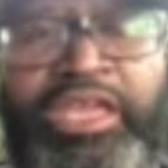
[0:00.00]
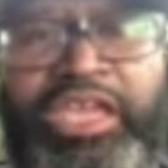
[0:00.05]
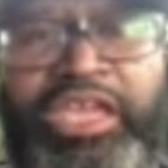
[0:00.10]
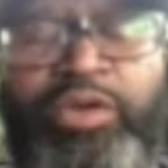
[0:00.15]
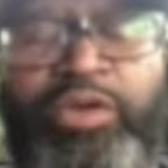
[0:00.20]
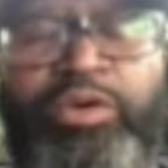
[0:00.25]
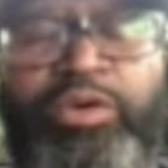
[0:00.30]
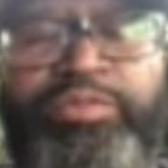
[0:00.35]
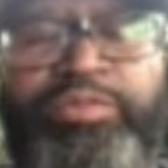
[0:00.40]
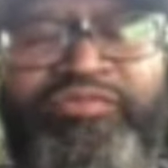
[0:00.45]

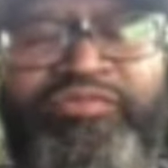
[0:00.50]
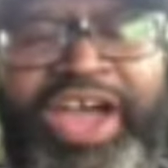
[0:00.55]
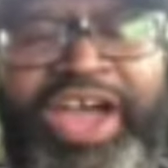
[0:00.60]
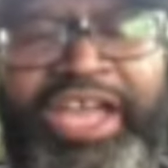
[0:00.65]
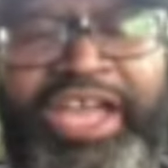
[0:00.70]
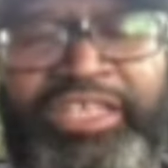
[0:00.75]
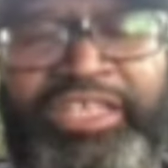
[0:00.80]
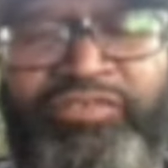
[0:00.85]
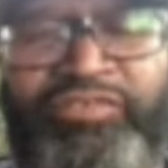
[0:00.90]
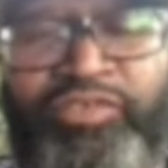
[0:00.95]
It will
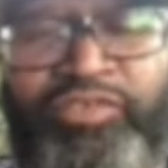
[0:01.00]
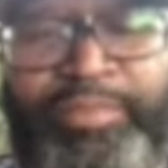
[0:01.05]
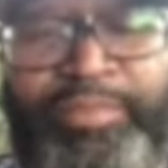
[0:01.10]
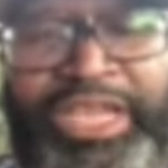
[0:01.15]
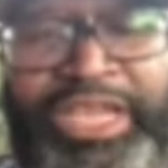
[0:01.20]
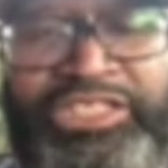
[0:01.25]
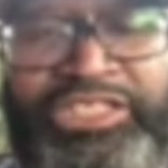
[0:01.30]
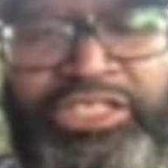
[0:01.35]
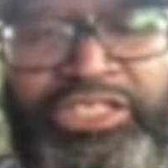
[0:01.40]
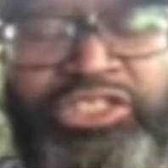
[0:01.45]
provide
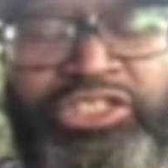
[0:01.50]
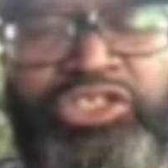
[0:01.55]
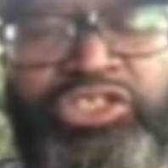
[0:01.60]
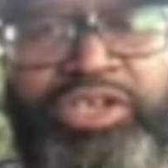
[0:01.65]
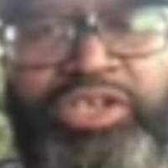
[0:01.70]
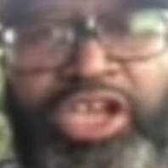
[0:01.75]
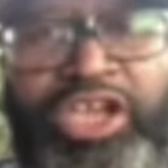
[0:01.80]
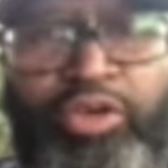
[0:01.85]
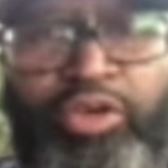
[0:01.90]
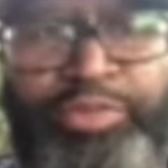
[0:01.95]
information to
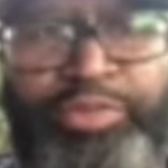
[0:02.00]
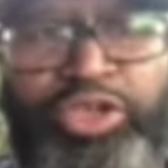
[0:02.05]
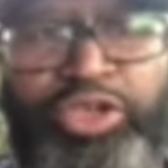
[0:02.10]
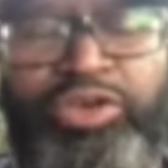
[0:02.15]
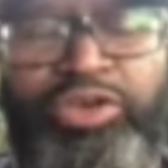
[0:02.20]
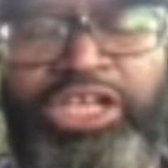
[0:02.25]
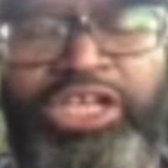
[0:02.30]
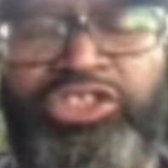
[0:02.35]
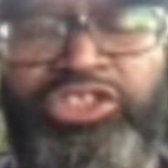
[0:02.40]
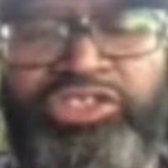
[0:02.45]
help you
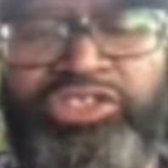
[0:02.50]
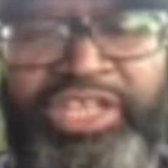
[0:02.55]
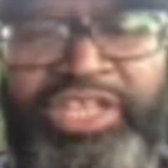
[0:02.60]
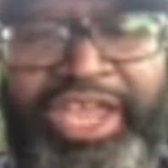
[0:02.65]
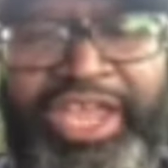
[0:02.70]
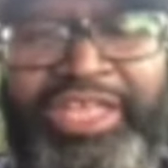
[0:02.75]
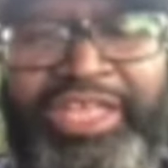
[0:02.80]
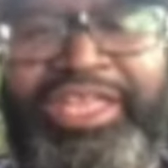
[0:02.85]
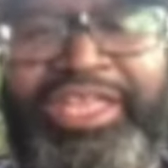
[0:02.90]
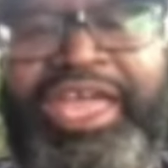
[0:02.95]

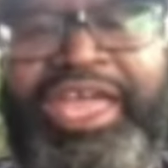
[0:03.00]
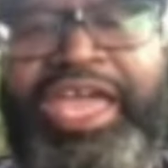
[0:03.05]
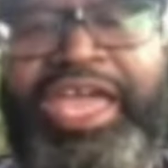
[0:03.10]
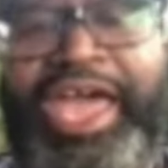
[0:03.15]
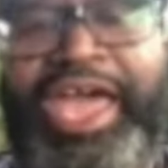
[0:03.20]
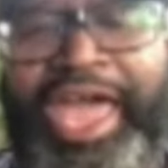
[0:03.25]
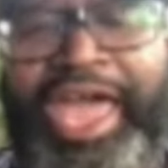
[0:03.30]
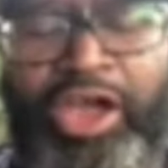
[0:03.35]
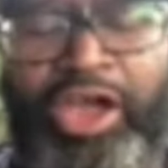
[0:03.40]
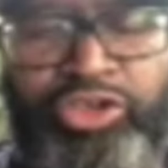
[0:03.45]
understand
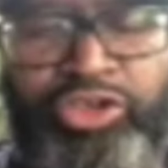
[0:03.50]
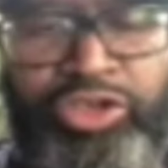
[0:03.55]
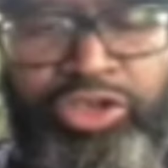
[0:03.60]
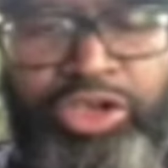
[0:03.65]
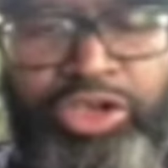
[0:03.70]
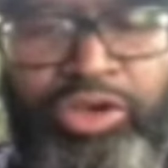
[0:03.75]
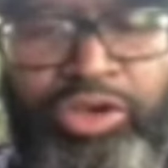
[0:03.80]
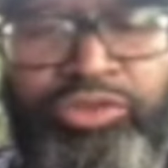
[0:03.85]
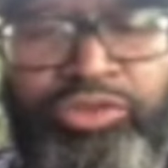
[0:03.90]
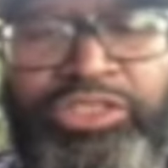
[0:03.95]
how you
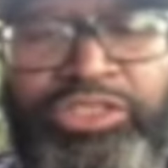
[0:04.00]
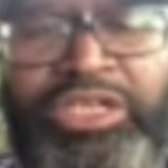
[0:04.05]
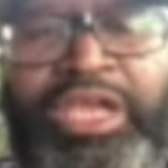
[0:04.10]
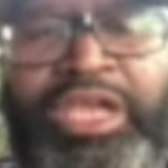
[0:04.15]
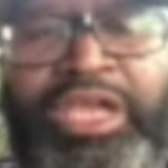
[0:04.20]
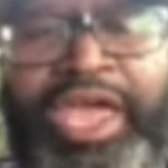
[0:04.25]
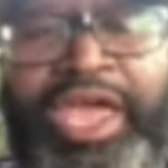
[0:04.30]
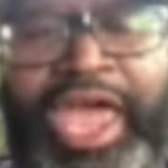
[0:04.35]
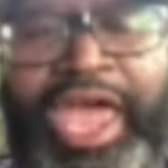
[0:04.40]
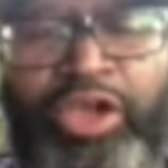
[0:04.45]
coach,
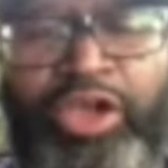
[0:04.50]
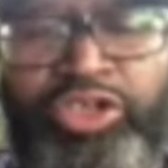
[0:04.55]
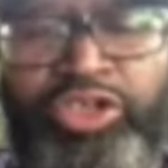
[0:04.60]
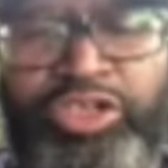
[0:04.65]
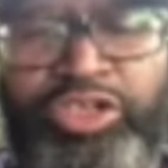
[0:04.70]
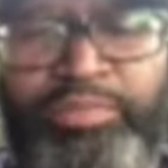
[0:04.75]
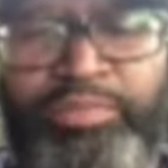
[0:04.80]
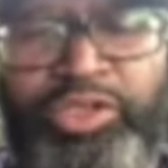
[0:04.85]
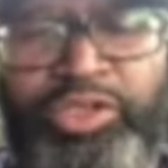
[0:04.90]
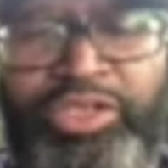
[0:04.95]
how you
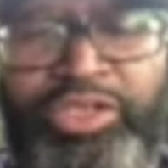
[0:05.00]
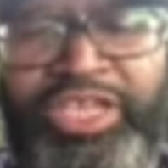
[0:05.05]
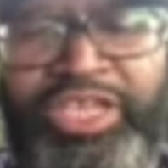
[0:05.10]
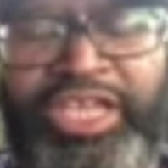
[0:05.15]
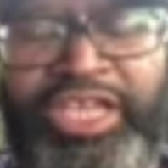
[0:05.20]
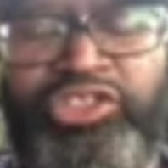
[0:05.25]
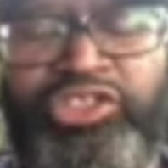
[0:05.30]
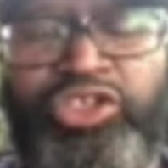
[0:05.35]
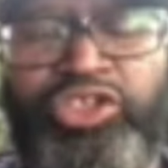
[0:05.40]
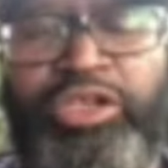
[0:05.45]

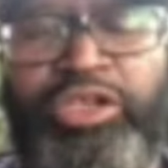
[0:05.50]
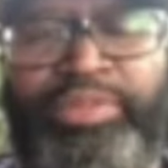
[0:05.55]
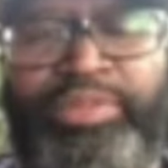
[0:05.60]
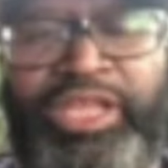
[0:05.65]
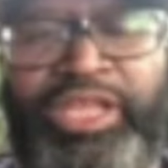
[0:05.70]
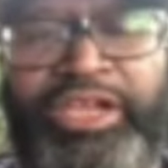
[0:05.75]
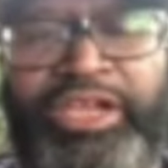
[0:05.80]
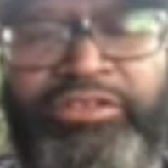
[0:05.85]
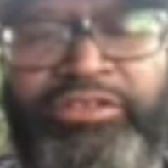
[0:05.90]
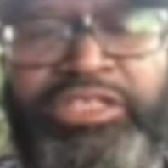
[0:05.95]
communicate to your
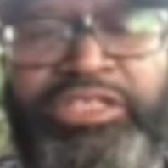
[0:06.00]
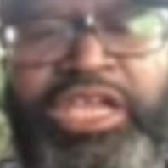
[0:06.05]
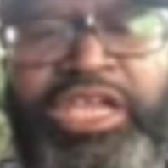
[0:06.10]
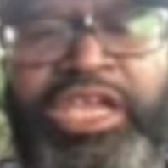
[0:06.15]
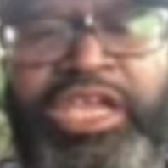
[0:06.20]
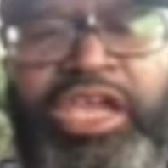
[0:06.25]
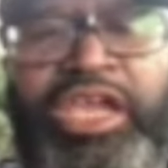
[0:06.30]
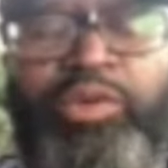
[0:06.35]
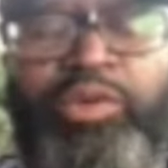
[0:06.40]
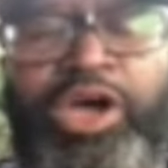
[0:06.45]
players.
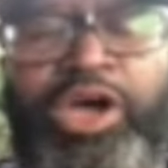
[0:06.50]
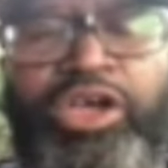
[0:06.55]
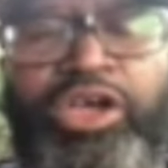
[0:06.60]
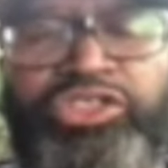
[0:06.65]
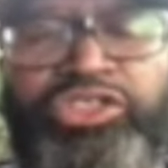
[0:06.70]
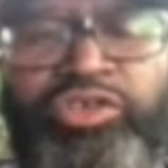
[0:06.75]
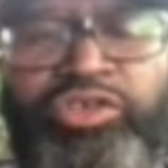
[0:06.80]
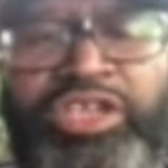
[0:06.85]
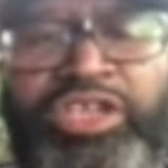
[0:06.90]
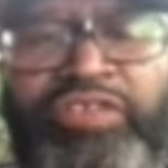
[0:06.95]
It will
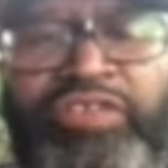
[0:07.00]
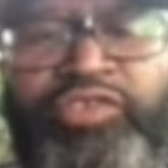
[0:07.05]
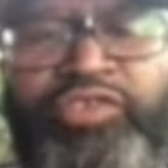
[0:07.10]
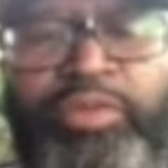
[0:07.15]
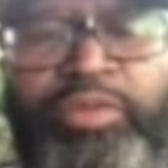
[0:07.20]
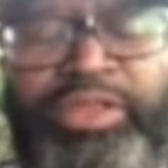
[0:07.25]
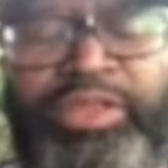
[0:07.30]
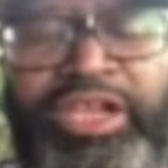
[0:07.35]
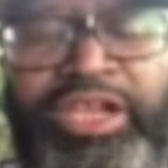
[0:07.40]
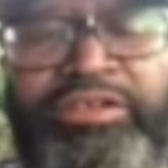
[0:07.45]
also give your
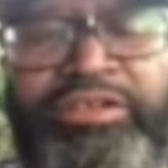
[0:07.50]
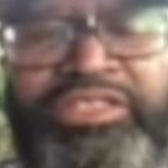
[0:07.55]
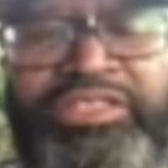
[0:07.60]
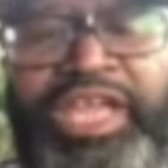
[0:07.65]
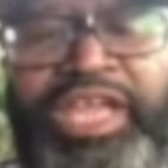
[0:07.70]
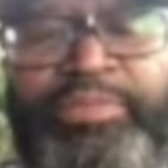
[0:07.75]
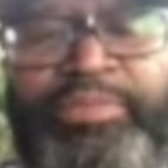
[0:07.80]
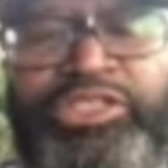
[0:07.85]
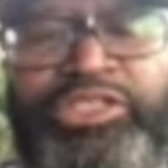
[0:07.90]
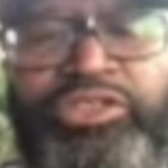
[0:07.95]
players an
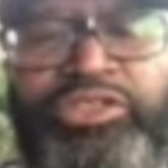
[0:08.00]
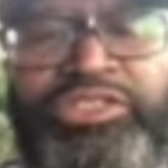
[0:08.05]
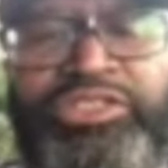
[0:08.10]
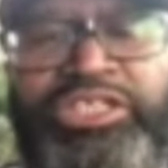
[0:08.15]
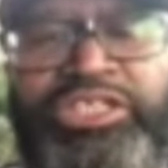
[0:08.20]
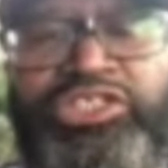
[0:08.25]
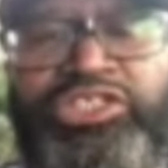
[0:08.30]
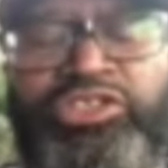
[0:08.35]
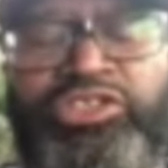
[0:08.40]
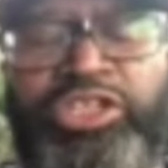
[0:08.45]

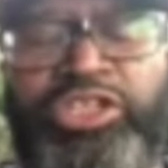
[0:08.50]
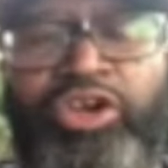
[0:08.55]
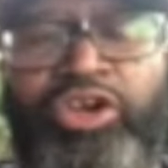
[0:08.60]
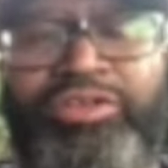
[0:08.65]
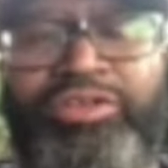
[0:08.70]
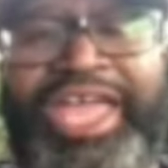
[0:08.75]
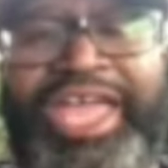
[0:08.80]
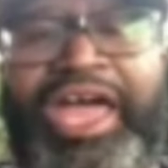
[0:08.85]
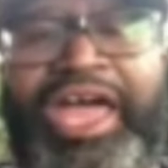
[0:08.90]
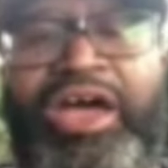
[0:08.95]
opportunity to
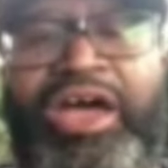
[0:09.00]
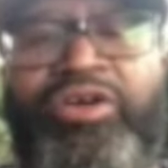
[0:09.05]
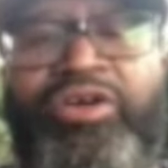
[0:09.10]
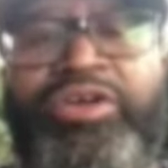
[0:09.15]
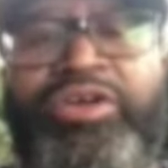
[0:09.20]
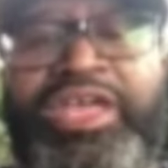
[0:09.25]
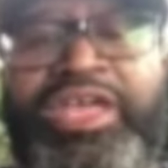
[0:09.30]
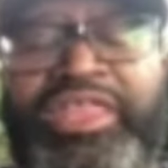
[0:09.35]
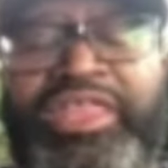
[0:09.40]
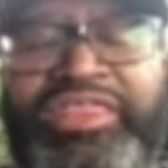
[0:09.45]
learn how
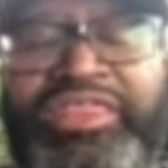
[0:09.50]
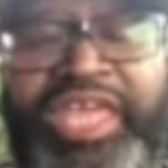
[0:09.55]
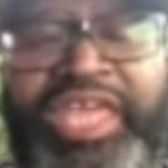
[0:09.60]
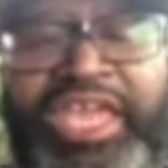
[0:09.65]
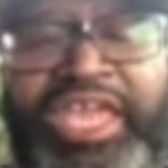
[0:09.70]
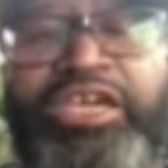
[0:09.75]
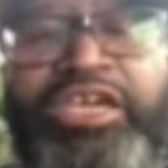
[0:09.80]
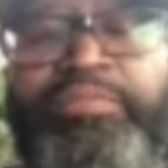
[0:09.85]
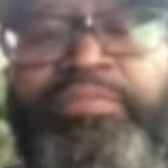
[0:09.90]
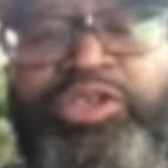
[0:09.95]

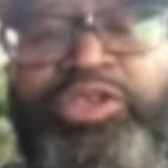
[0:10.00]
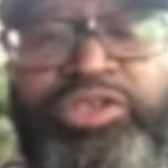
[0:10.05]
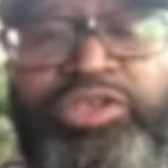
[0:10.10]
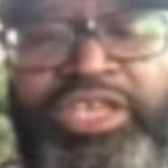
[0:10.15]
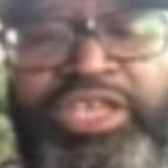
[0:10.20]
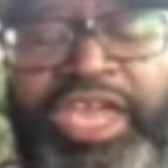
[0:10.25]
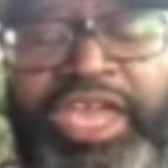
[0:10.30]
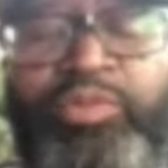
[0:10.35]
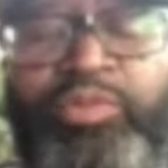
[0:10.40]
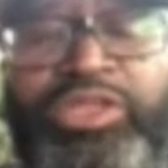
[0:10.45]
they
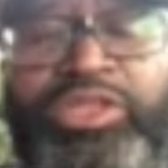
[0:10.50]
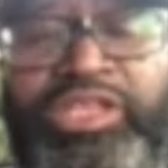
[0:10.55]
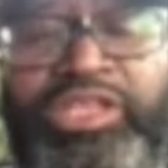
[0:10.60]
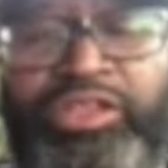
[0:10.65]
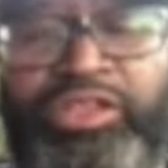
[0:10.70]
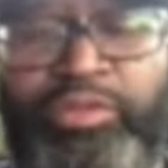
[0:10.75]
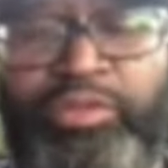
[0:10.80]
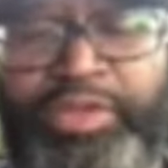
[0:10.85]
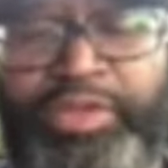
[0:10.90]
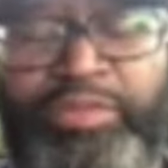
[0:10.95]
communicate with
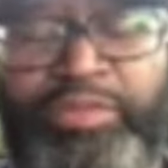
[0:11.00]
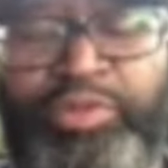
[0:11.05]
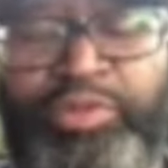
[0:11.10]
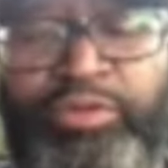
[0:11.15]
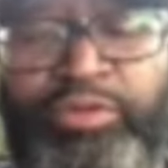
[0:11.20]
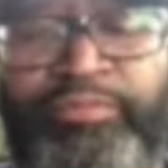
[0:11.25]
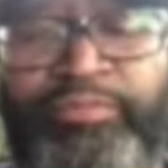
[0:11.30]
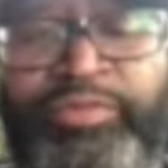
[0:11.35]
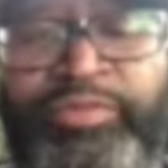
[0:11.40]
other people.